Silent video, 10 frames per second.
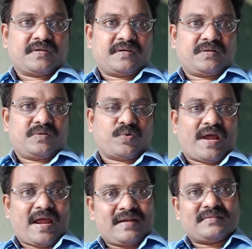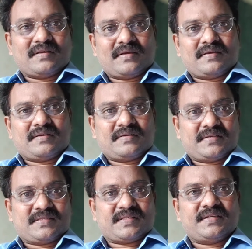to add the
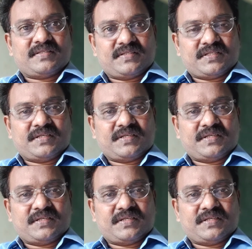scienticity